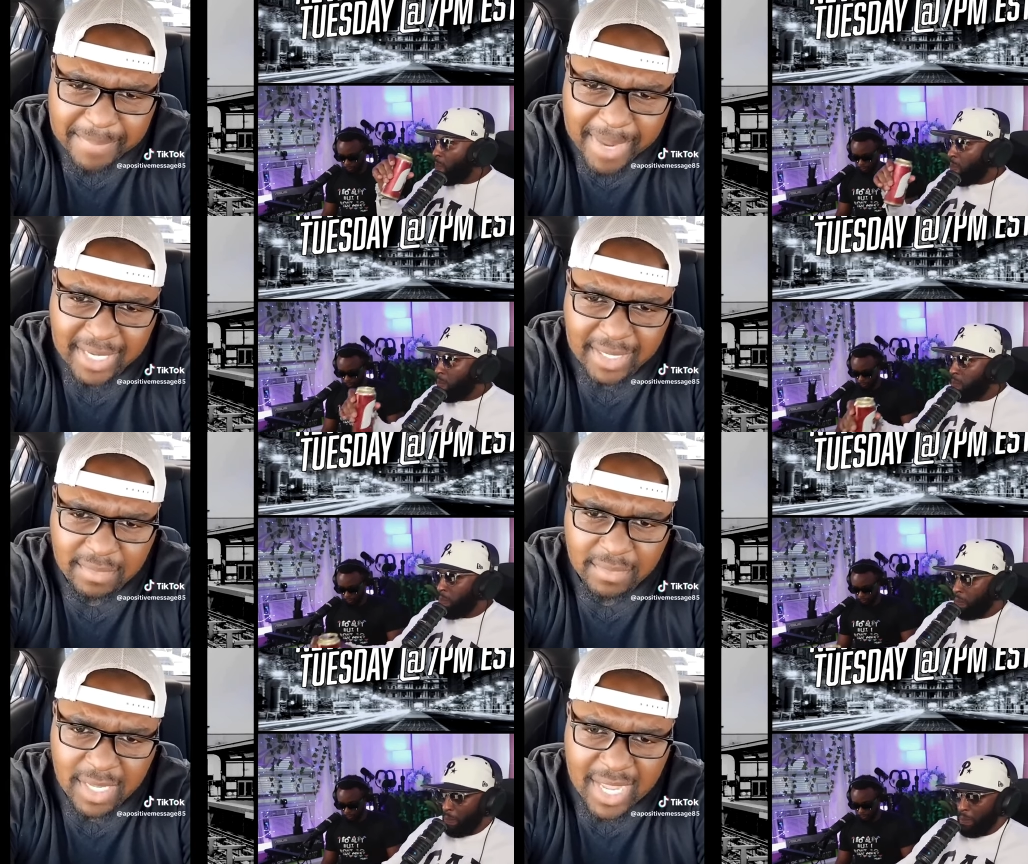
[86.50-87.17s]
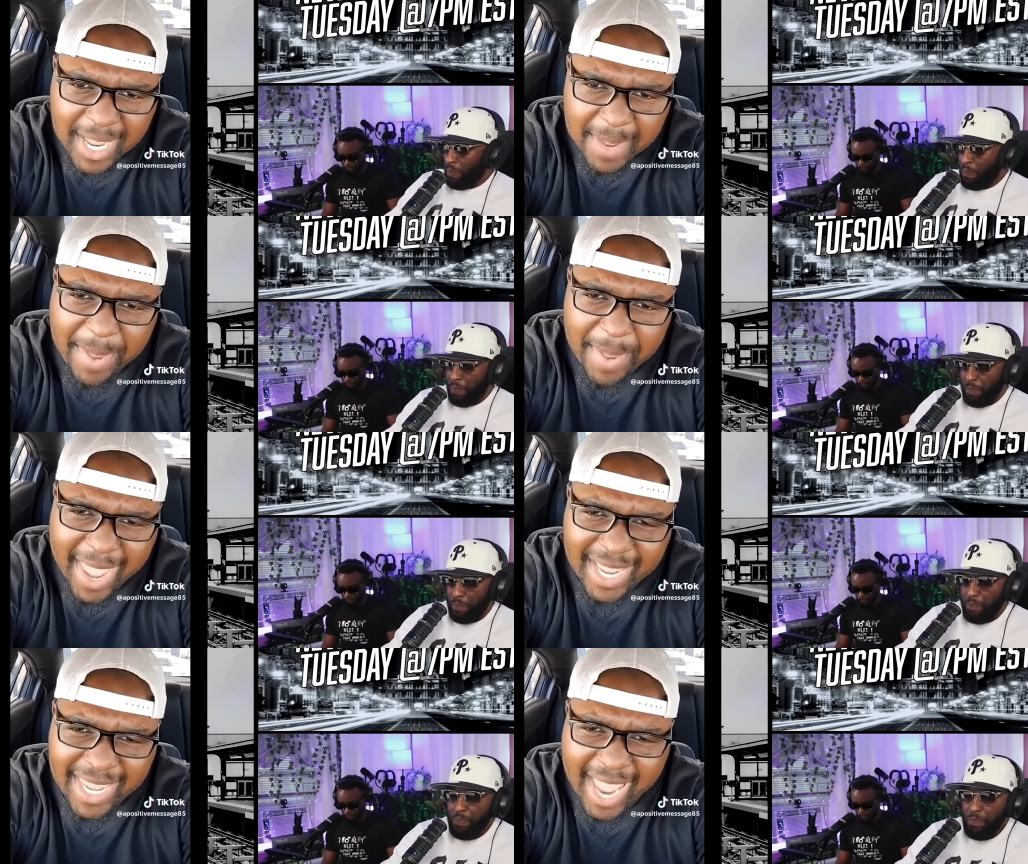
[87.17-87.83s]
Speaker 1: money and
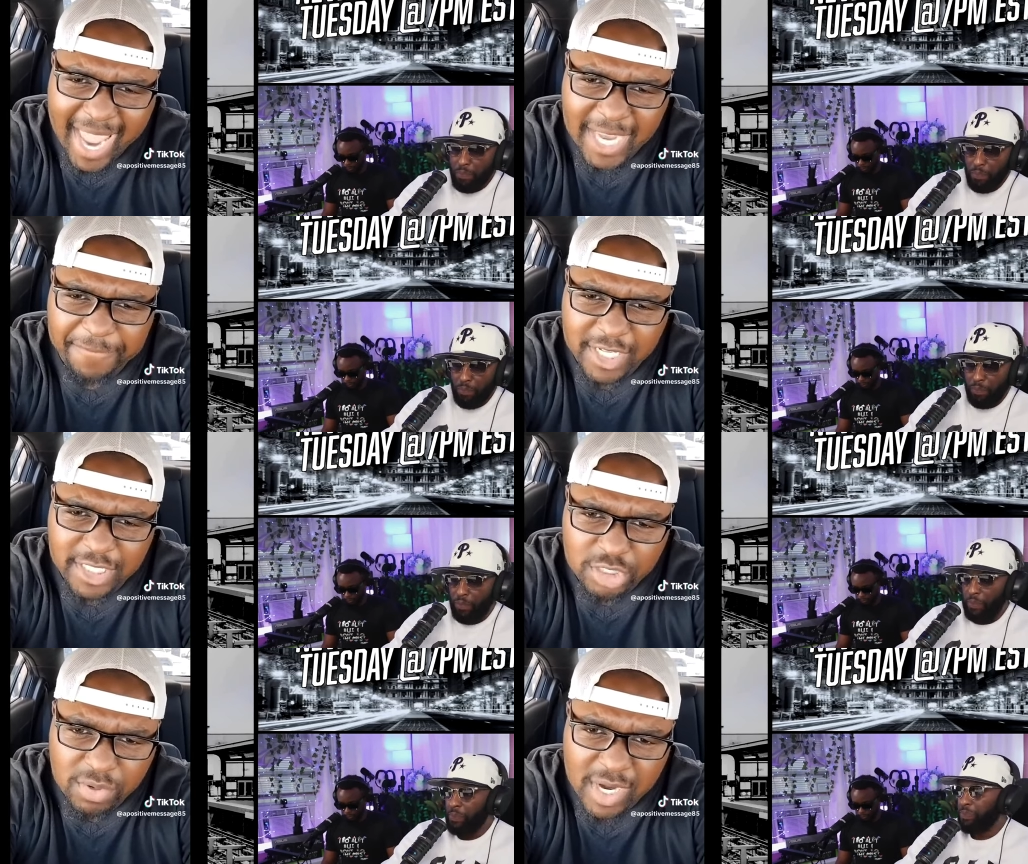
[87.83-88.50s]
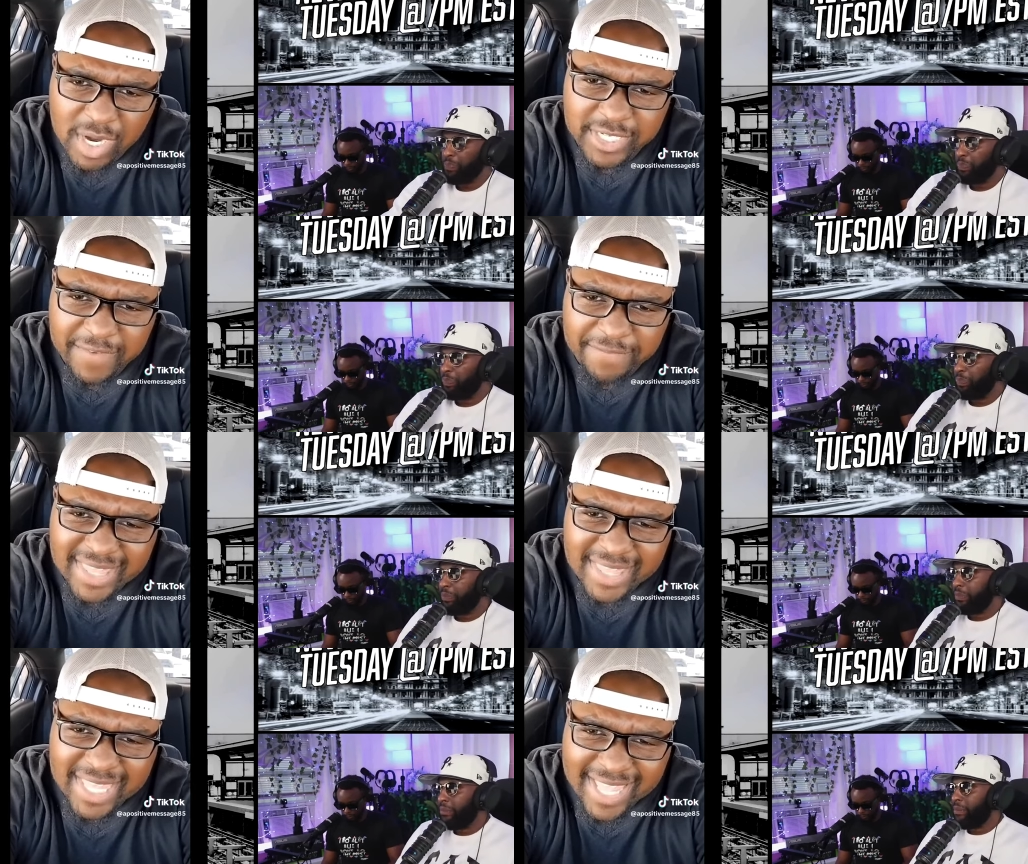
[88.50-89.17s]
paid cash for a two hundred
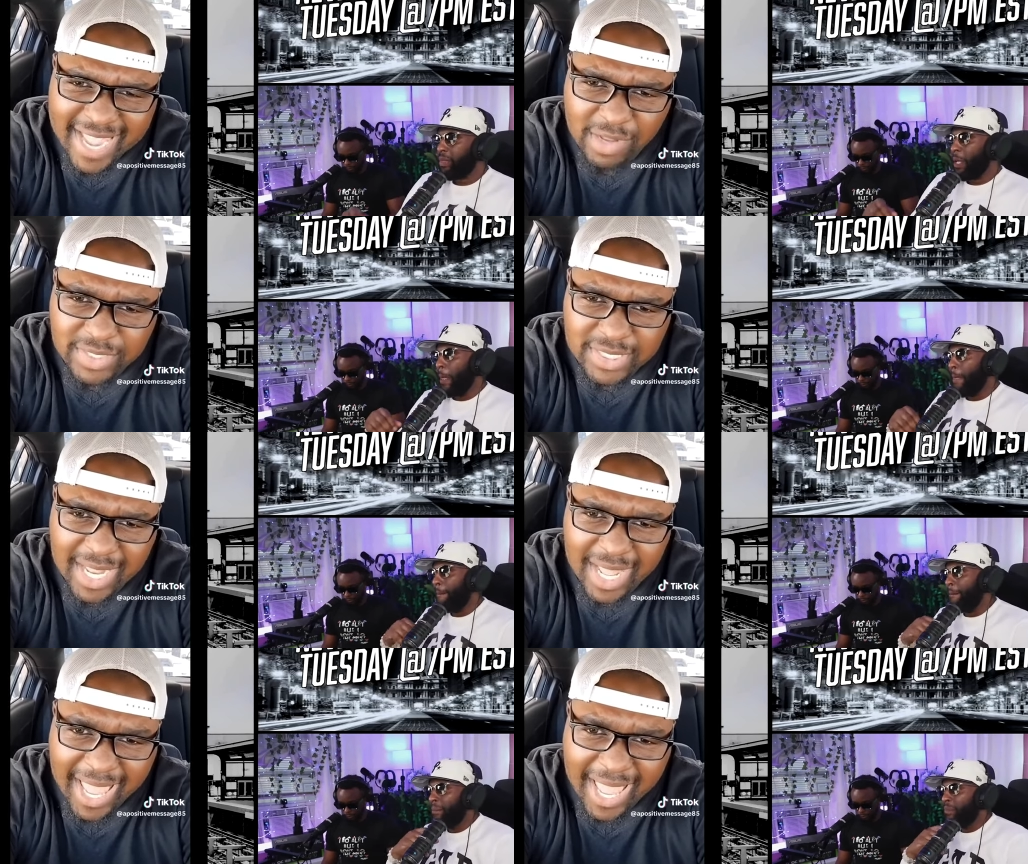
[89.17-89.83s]
fifty thousand dollar